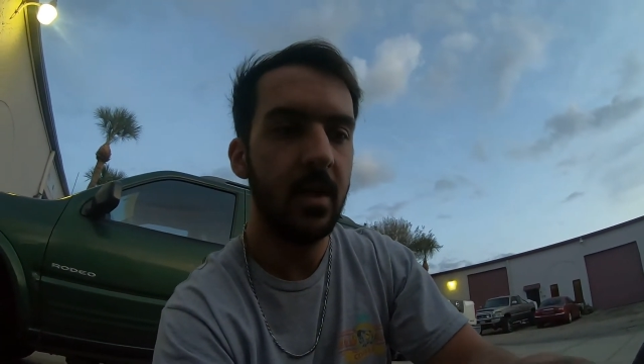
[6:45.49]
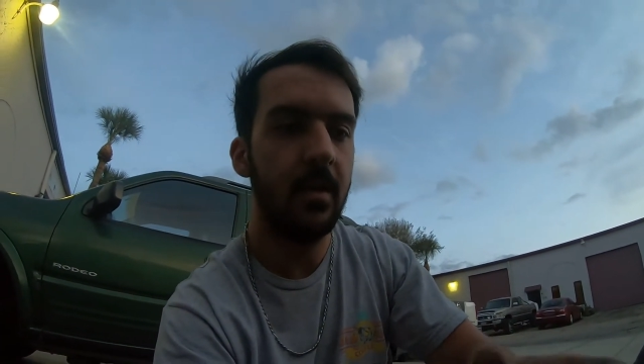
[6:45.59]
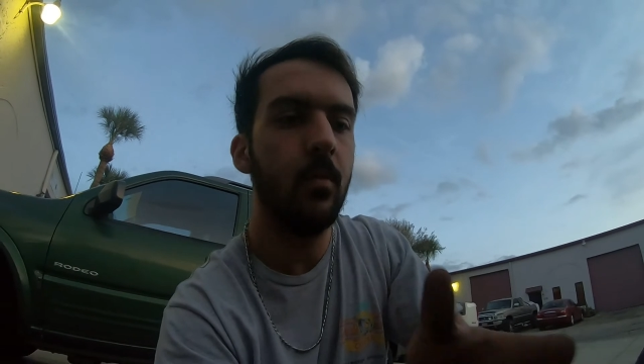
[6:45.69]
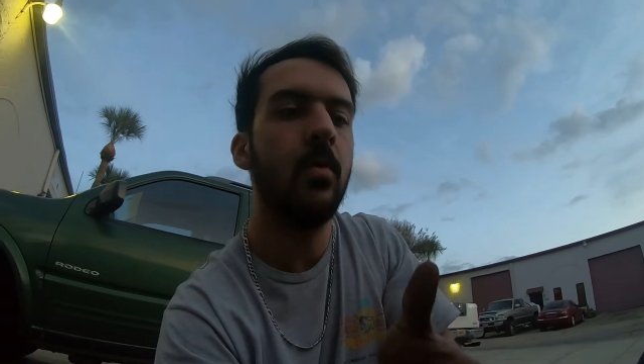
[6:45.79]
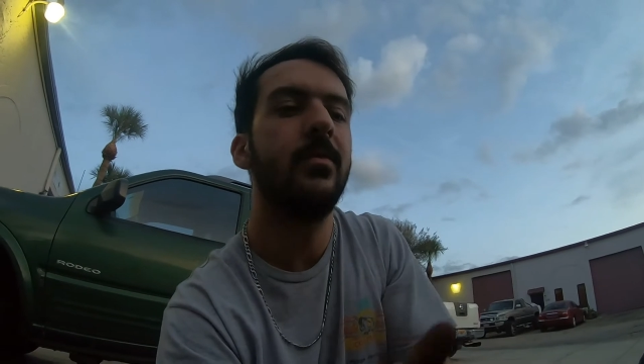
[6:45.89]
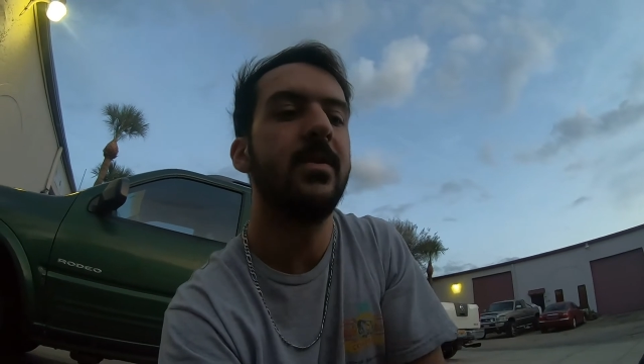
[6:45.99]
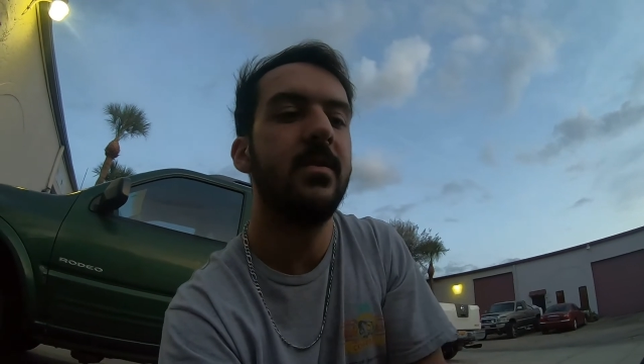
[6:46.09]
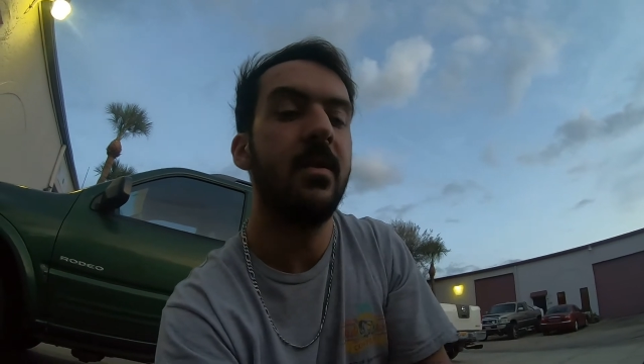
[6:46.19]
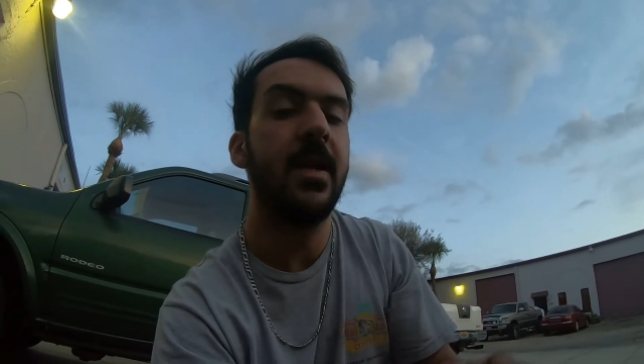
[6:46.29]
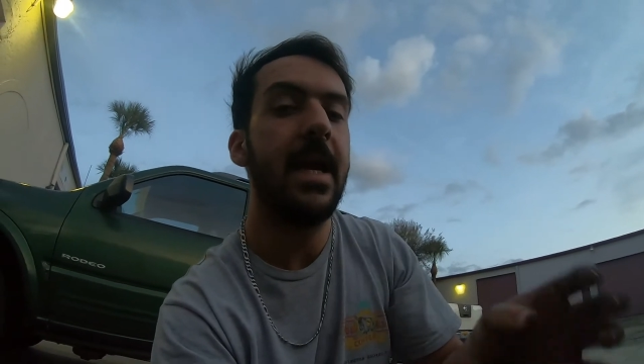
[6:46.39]
it won't
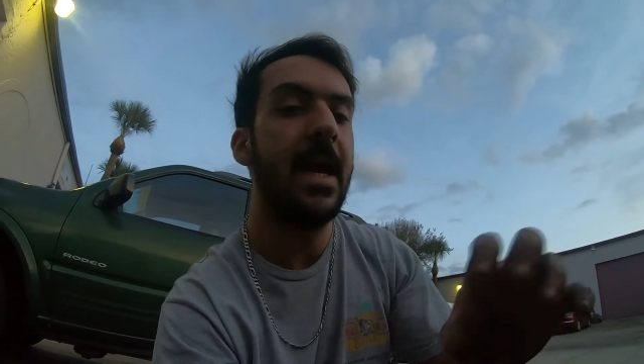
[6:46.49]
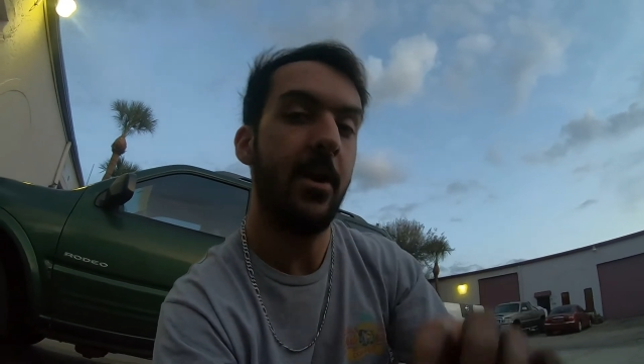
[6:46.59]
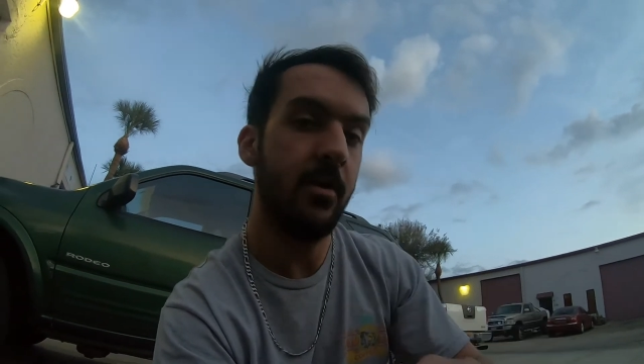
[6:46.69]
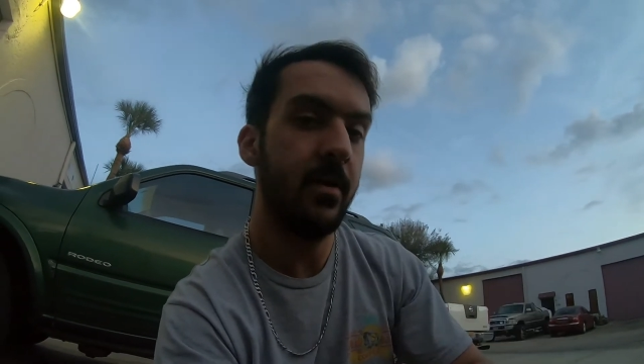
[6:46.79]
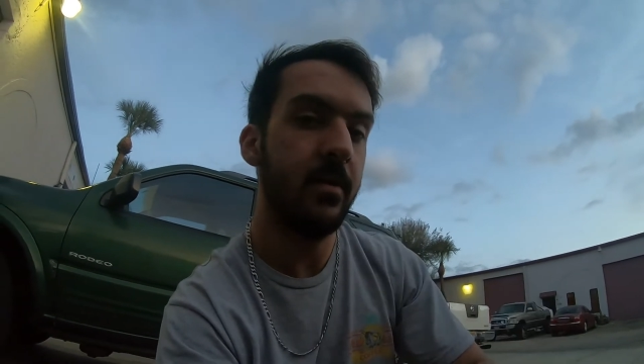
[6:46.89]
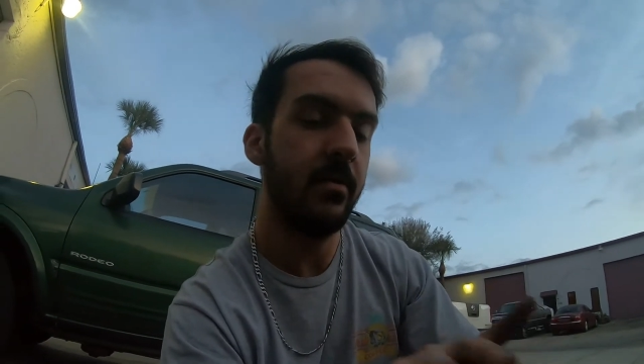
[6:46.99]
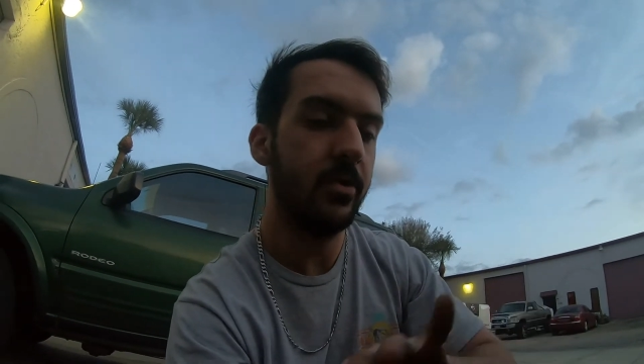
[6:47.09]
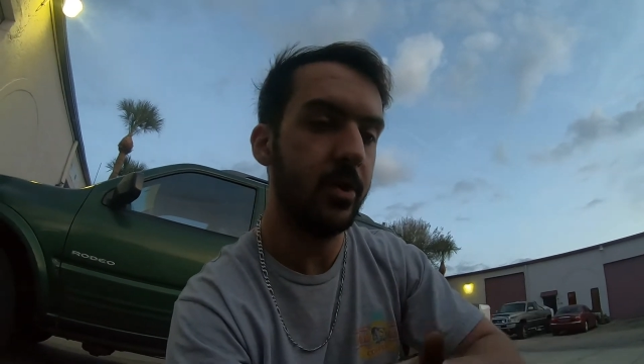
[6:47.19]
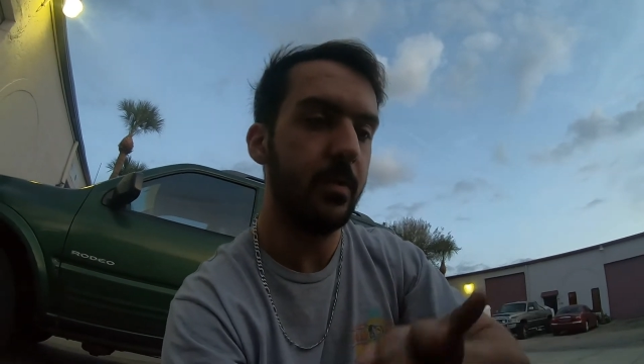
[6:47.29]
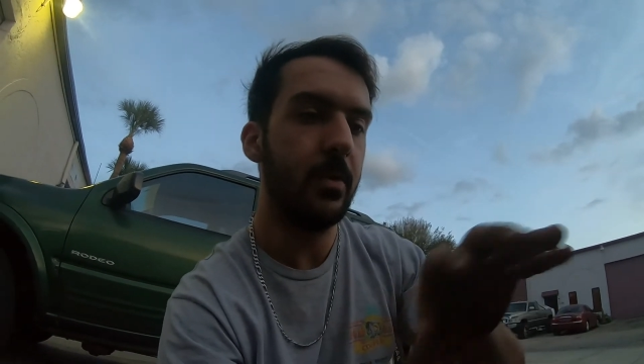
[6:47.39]
suck air in, it'll
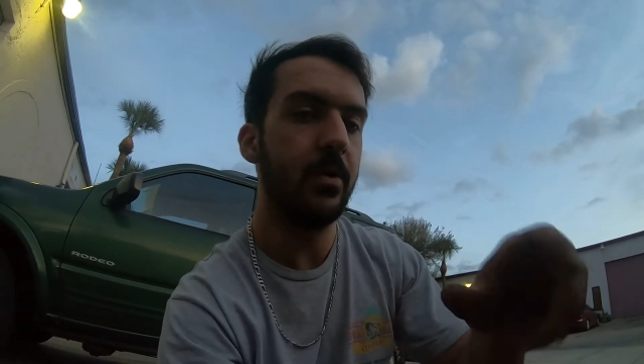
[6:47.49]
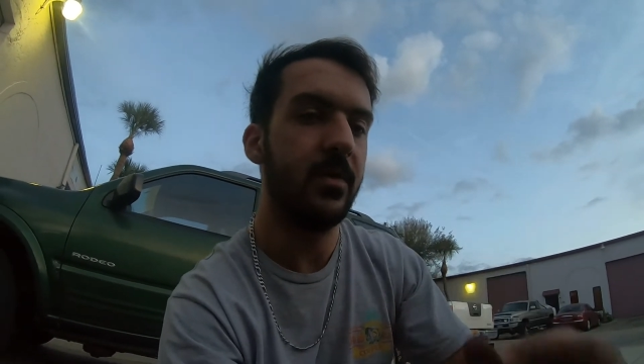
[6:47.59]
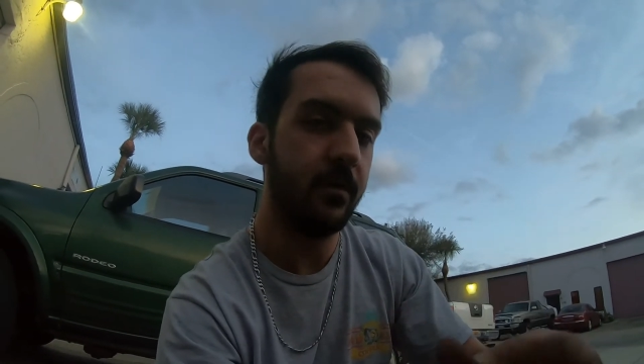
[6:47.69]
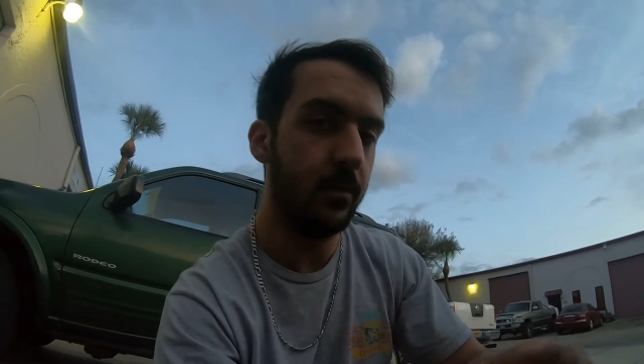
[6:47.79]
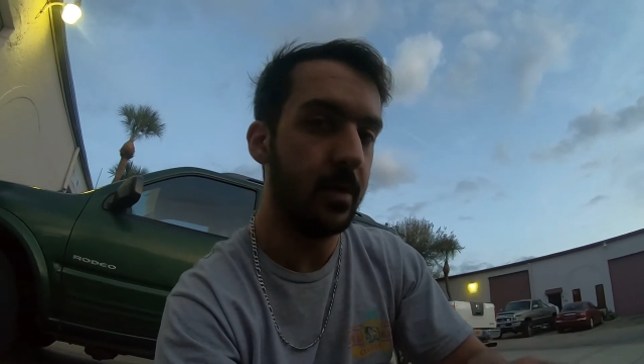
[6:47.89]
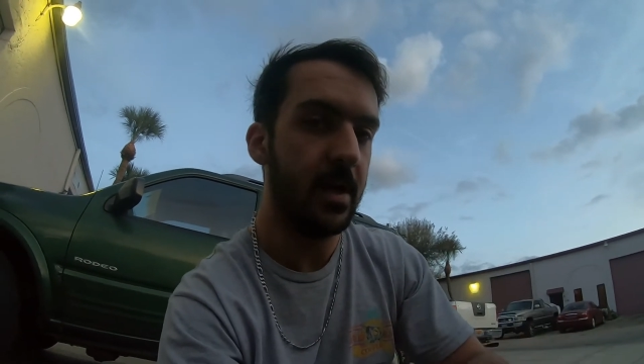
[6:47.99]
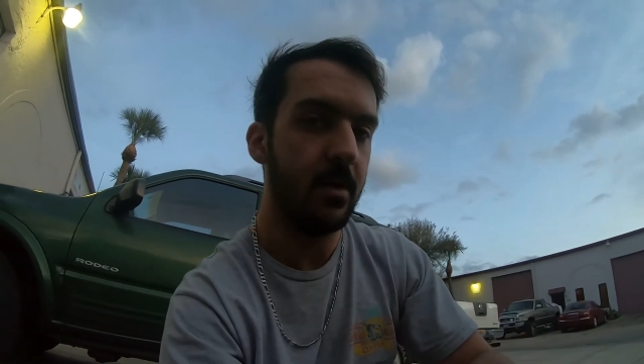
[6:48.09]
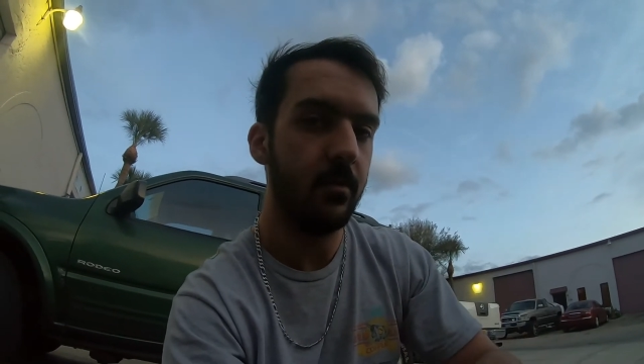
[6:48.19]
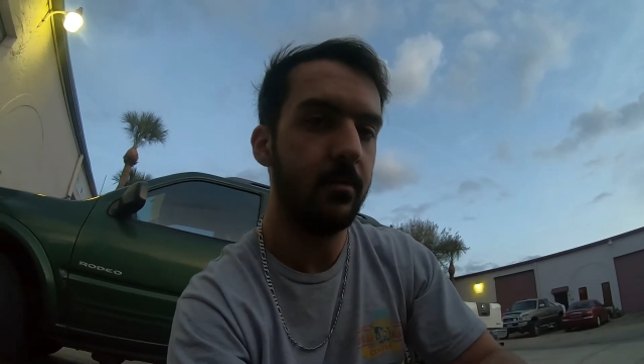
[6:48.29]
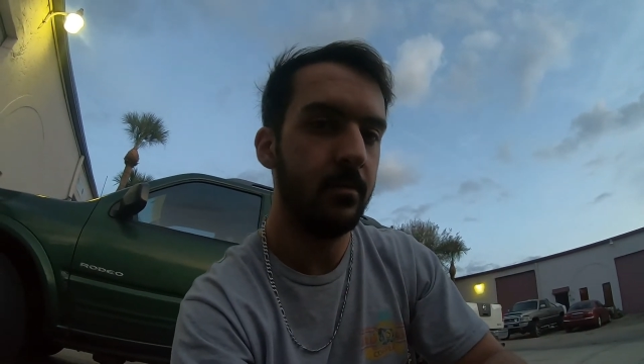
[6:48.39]
just push fluid
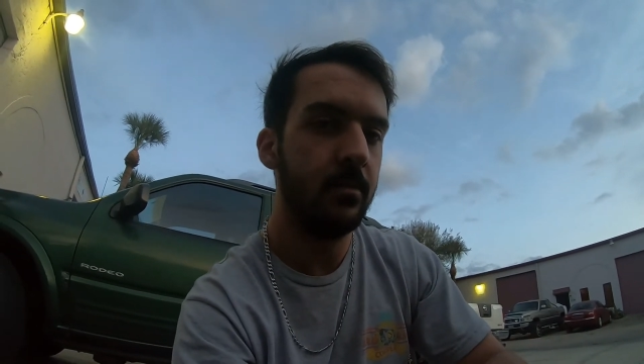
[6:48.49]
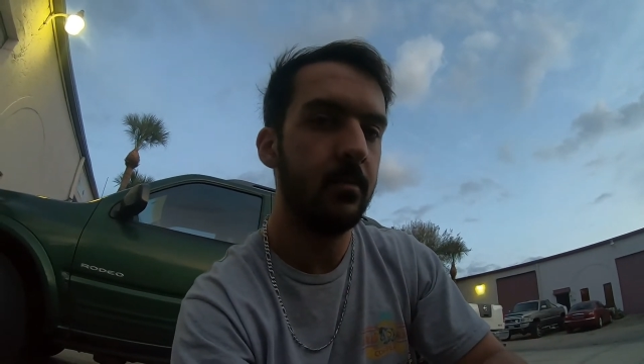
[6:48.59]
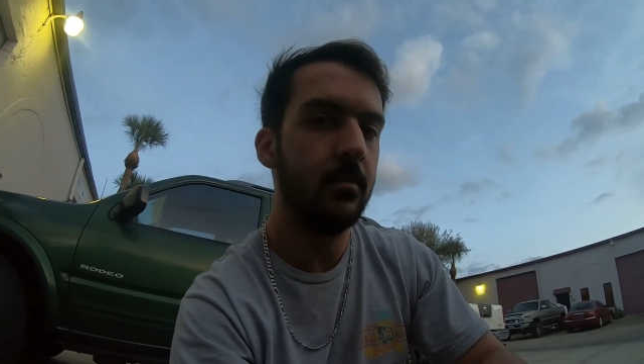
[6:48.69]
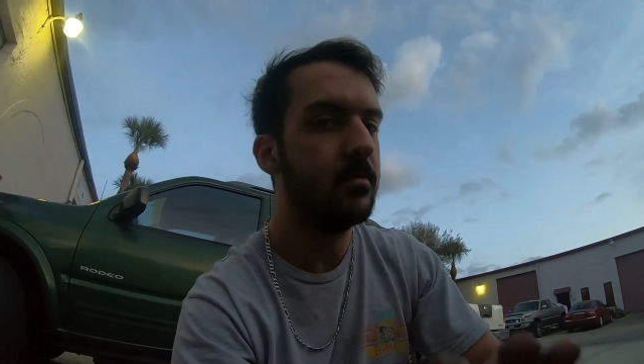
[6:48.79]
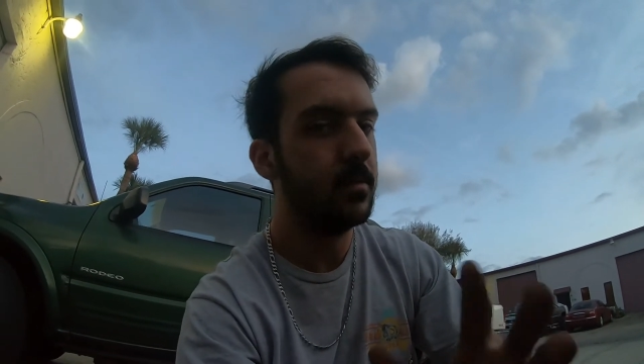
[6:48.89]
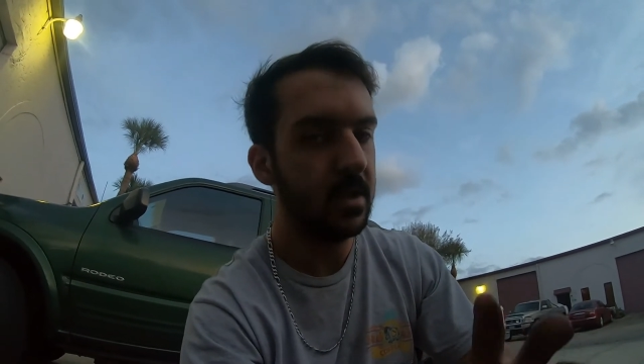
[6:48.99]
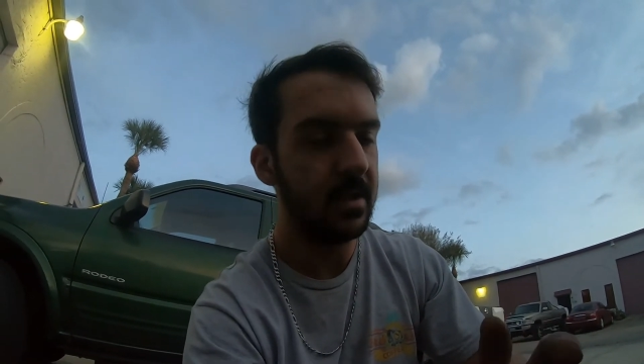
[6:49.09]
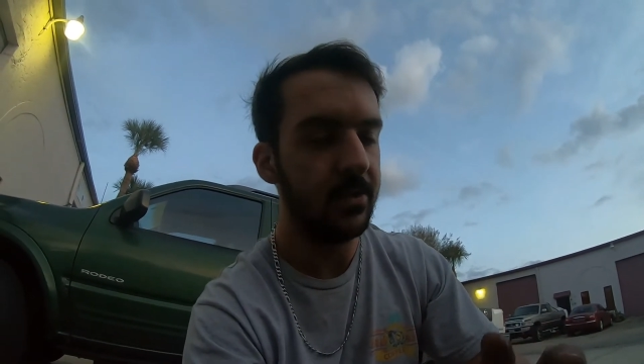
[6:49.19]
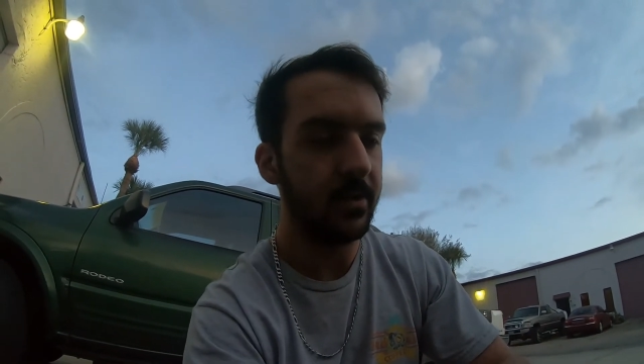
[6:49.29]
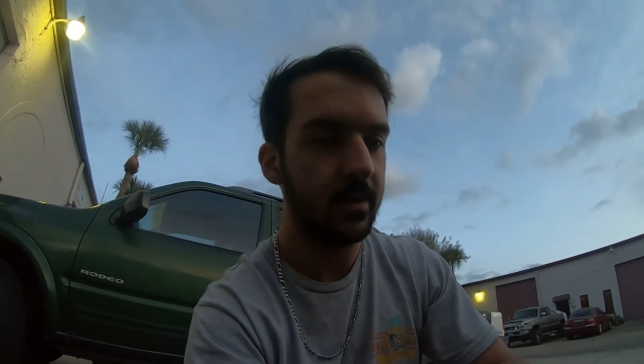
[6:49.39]
out,
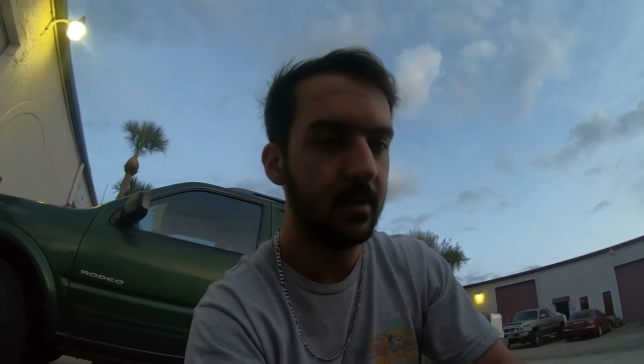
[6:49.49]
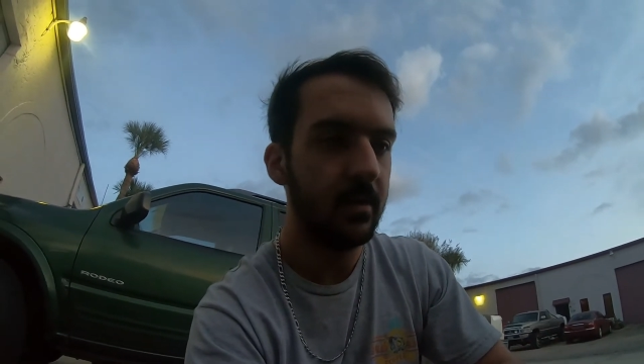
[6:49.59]
essentially.